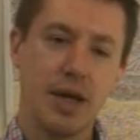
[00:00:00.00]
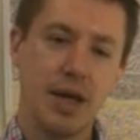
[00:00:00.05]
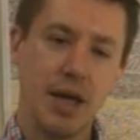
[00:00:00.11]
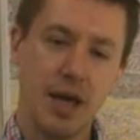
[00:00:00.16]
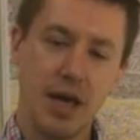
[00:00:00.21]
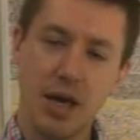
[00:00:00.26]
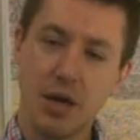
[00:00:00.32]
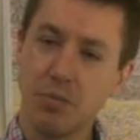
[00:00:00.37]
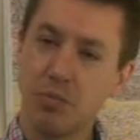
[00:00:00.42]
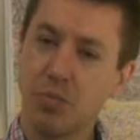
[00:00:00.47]

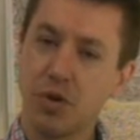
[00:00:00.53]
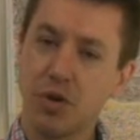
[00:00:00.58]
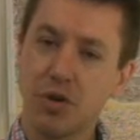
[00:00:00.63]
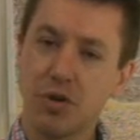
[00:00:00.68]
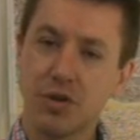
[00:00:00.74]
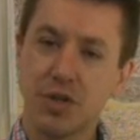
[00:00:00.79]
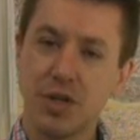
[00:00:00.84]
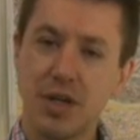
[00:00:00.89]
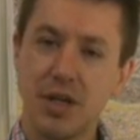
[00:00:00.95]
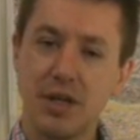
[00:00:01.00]
in
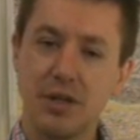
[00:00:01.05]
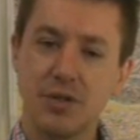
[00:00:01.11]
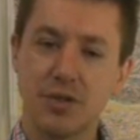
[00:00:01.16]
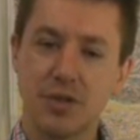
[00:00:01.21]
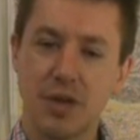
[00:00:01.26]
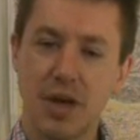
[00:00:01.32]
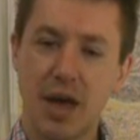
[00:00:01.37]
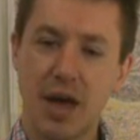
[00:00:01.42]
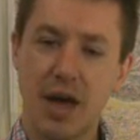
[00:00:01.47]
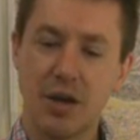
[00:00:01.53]
pure
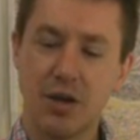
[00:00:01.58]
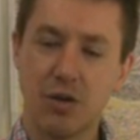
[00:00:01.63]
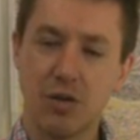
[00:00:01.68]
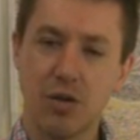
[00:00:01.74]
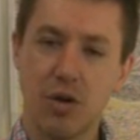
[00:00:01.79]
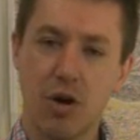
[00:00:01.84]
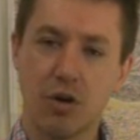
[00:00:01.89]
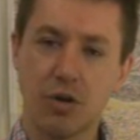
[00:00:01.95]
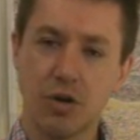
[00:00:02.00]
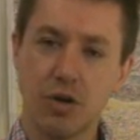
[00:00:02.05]
teas and
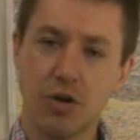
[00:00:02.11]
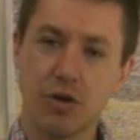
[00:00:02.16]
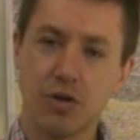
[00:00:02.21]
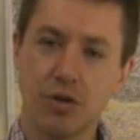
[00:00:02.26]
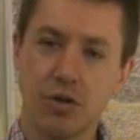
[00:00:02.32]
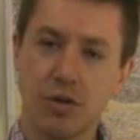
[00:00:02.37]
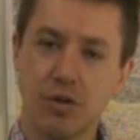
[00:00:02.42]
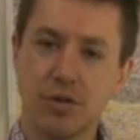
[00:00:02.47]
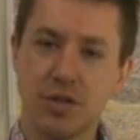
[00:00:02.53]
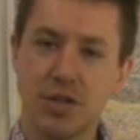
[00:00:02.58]
along
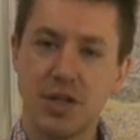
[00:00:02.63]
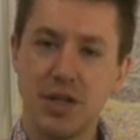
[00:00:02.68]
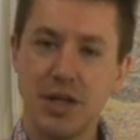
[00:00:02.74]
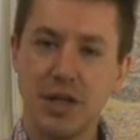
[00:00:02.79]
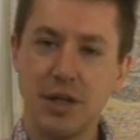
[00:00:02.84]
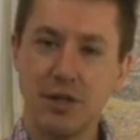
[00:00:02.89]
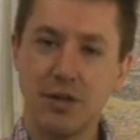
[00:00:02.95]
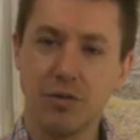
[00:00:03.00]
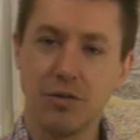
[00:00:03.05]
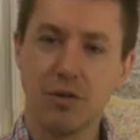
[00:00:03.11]
your
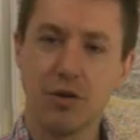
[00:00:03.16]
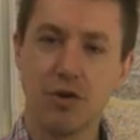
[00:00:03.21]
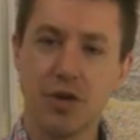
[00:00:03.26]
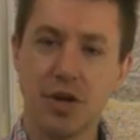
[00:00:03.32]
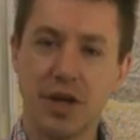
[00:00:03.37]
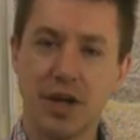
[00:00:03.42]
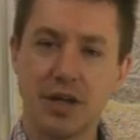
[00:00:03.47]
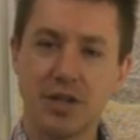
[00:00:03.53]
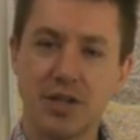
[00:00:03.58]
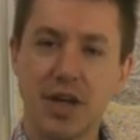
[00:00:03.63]
tea
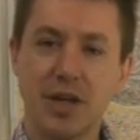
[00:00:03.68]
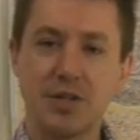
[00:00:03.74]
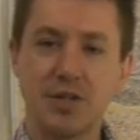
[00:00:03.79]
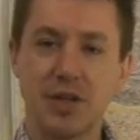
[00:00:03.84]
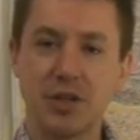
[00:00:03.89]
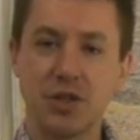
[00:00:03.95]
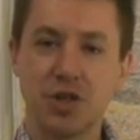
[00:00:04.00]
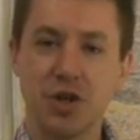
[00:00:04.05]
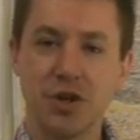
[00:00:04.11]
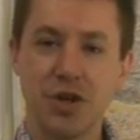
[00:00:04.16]
learning and
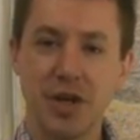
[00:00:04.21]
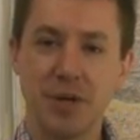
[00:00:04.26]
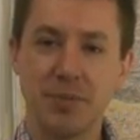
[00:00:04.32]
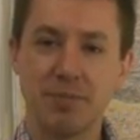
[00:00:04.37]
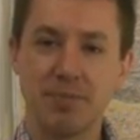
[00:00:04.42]
tasting journey.